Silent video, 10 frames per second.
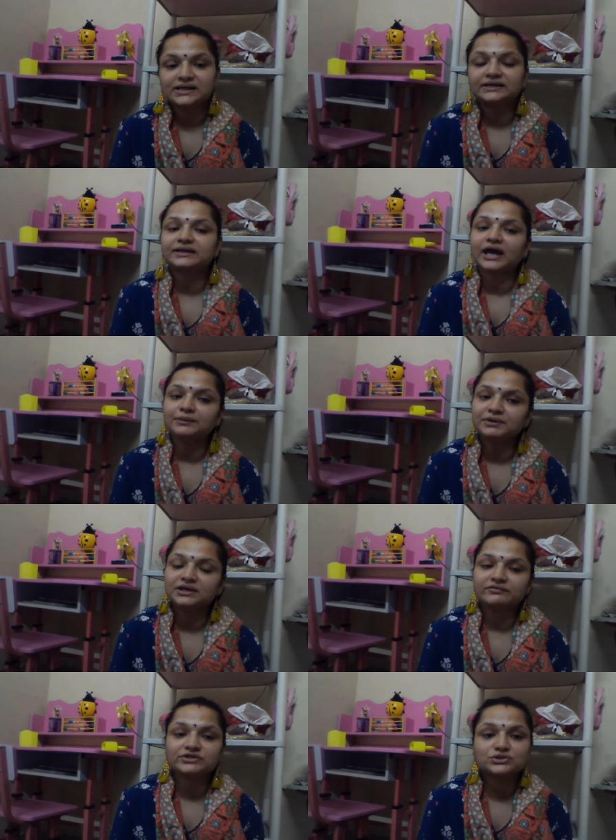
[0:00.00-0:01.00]
It can be
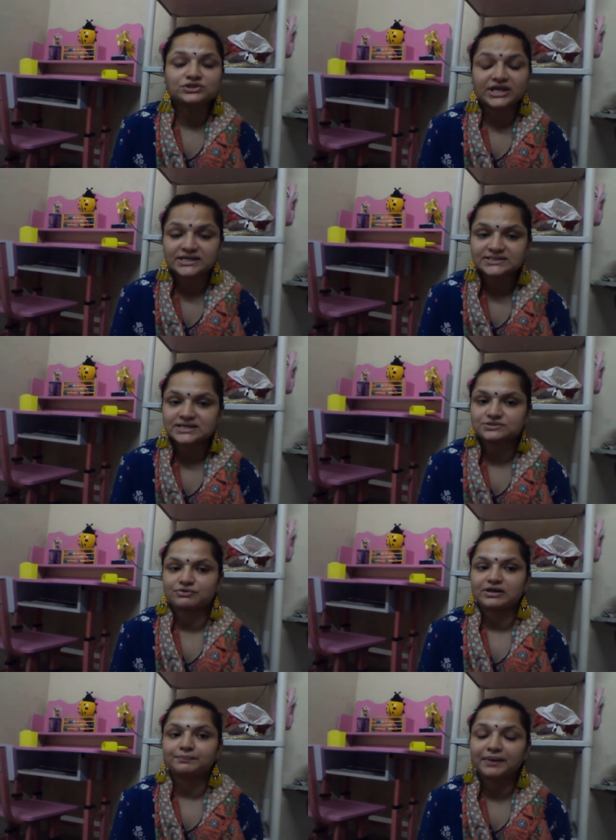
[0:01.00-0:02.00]
given to things as
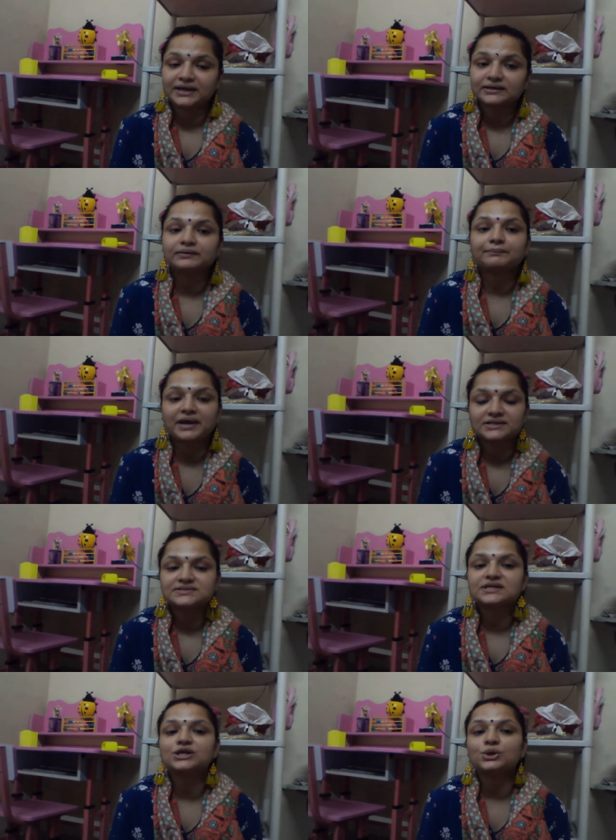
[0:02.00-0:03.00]
well. Pen,
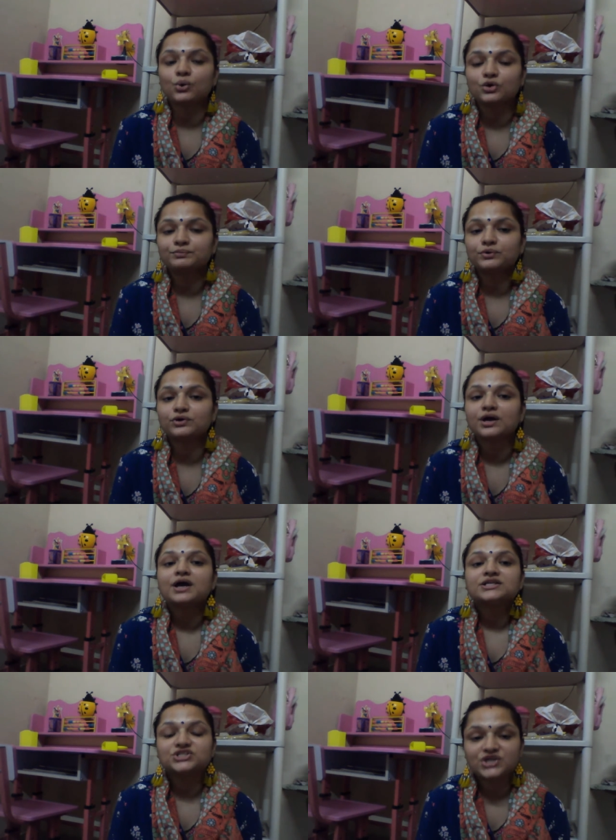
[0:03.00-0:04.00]
pencil, notebook,
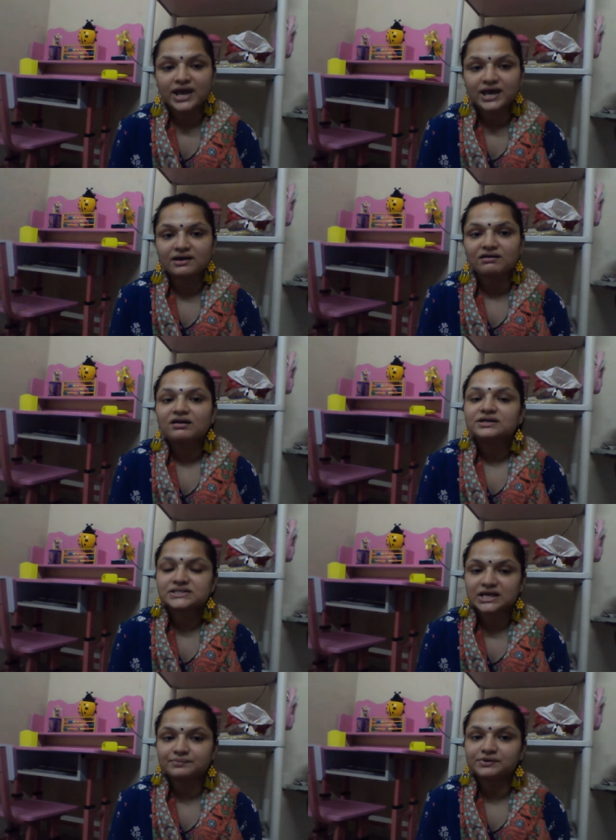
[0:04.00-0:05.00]
chair,
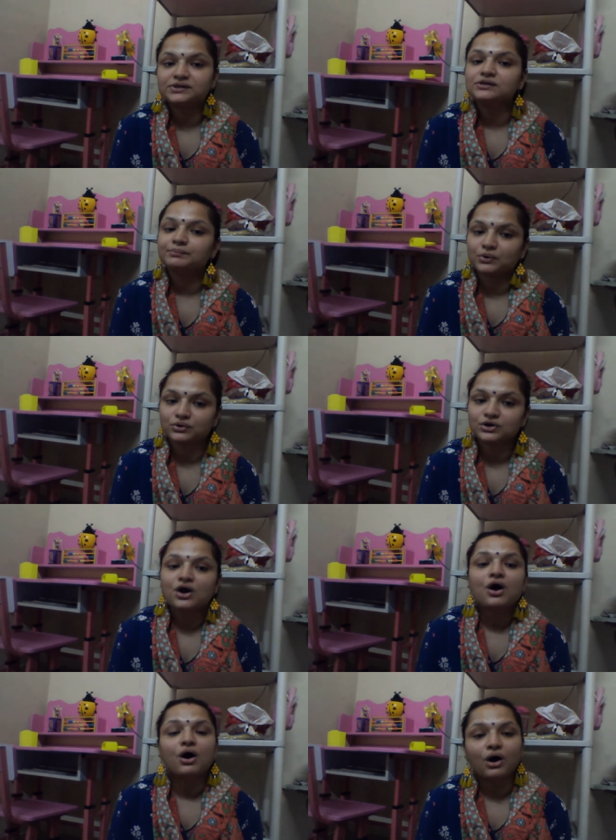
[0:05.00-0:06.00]
table, book.
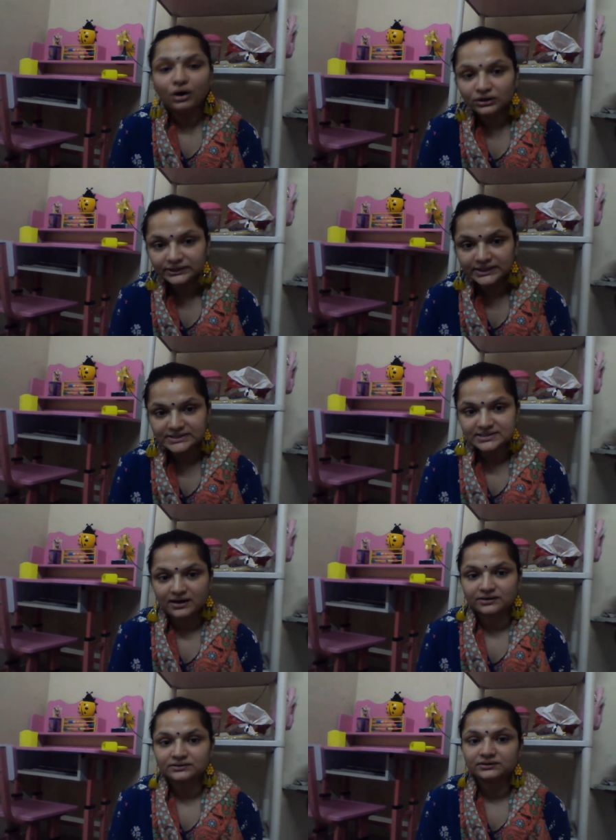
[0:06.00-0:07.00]
All these
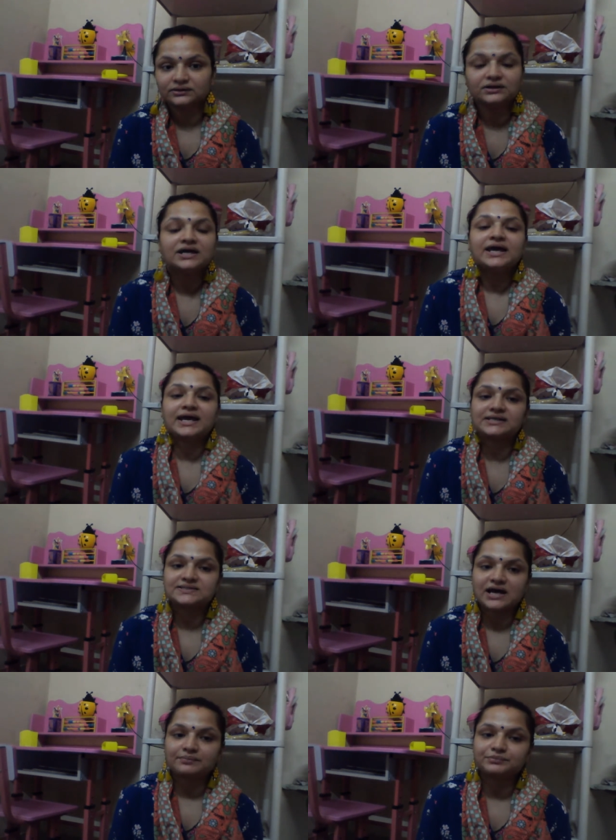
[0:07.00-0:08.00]
are the
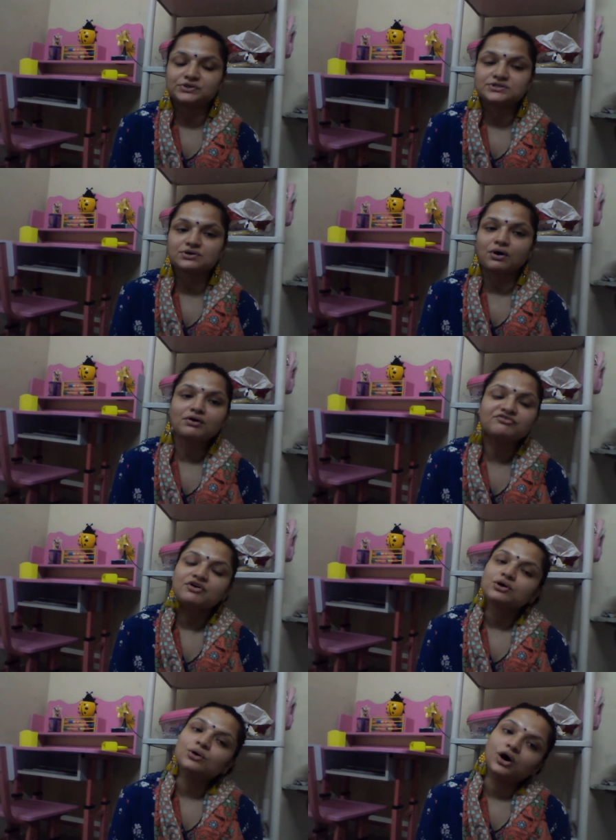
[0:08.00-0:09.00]
examples of
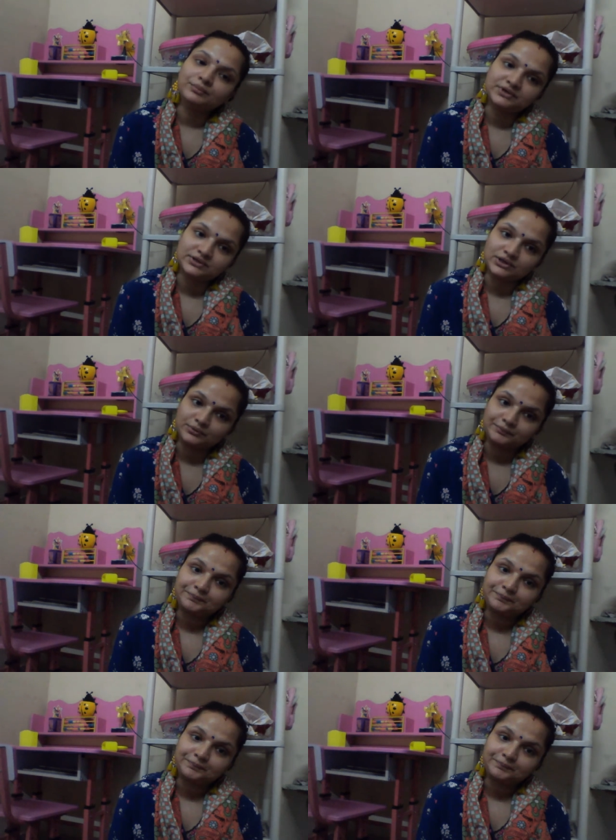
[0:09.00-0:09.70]
common noun.